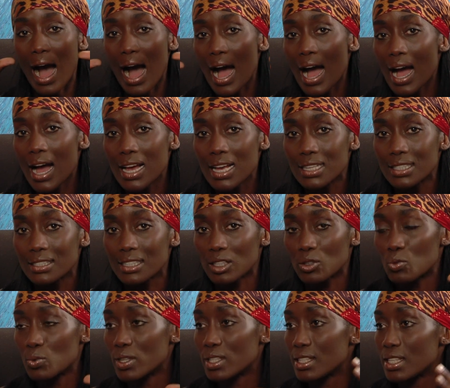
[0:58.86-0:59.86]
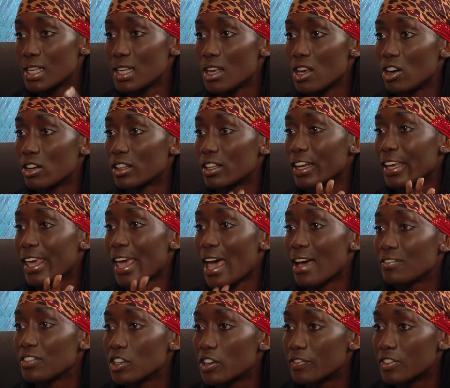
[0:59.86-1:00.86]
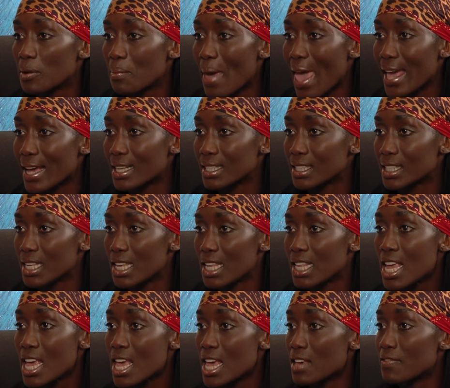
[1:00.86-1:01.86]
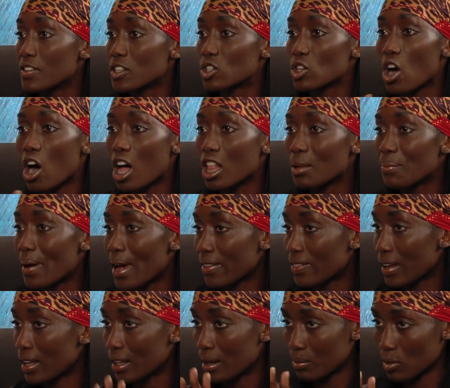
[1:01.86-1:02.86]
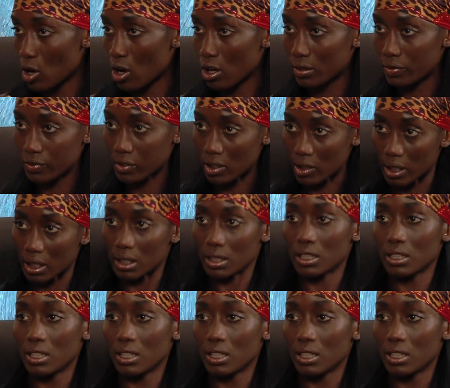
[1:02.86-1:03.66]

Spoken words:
eyes that we see on the cover of the magazine. If it's all about that, I'm all for it.